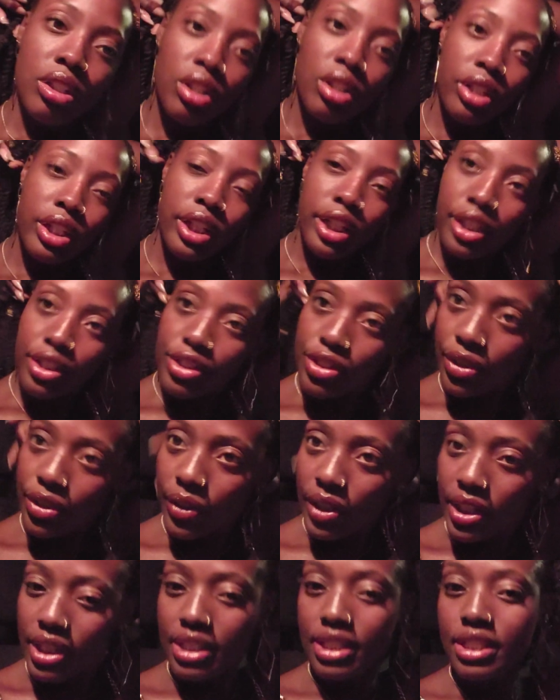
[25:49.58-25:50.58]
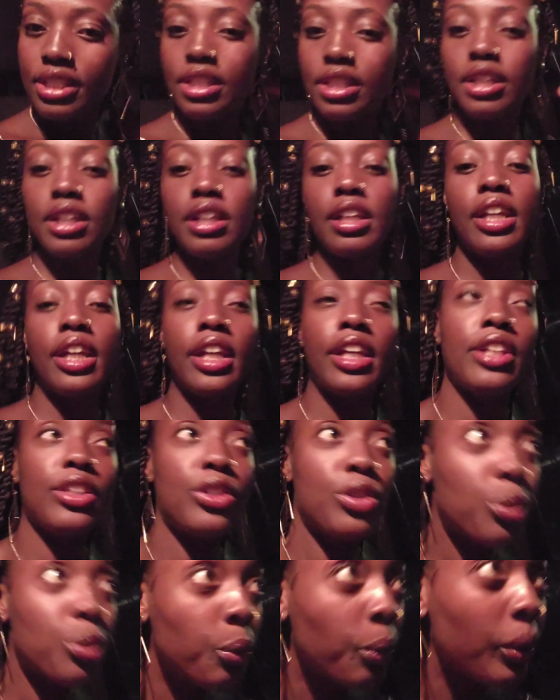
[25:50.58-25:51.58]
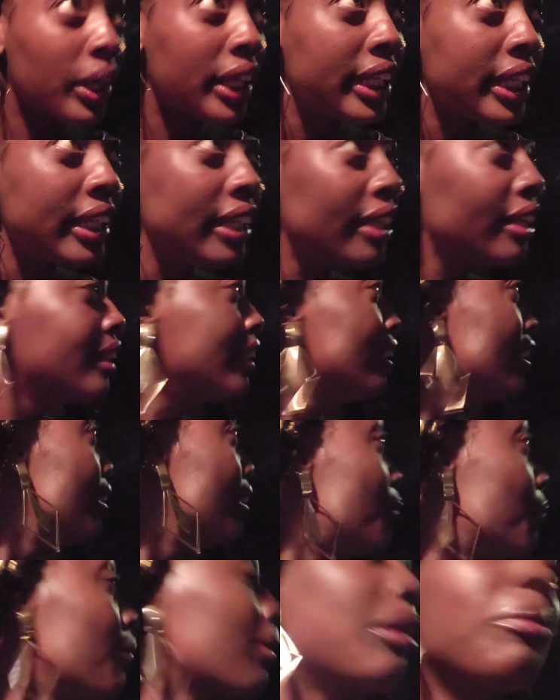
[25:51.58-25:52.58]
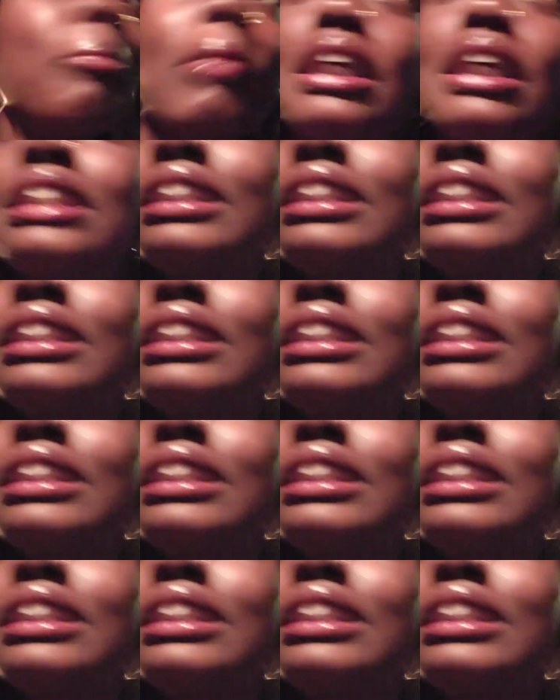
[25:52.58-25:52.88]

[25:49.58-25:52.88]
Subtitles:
Okay, so it's 8:20. What am I